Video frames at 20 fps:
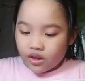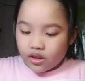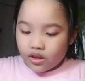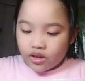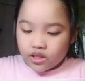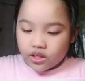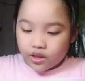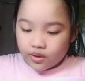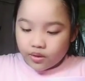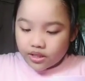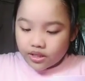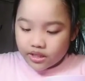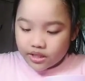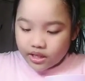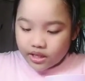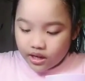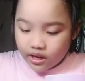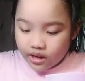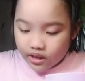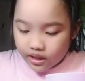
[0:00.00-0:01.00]
So
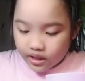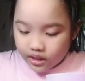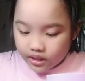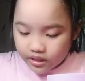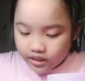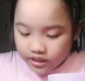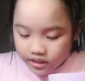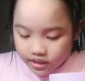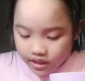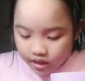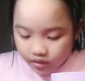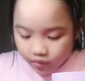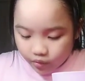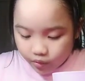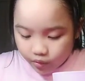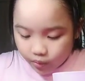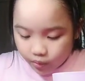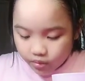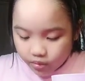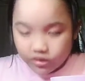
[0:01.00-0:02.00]
it's not
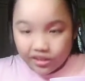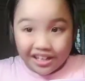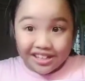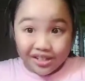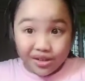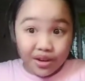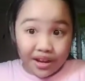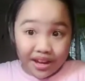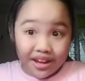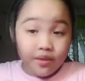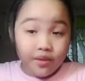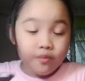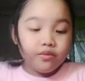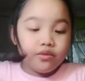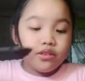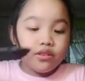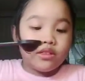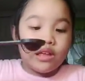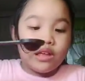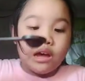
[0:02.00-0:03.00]
full. That's okay.
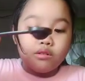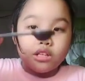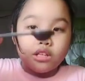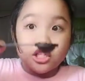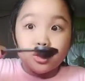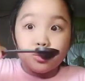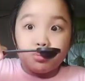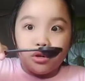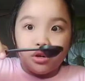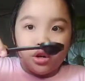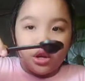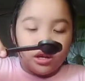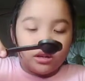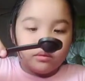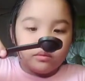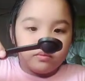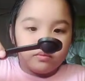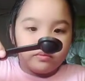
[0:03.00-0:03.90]
Now let's put it.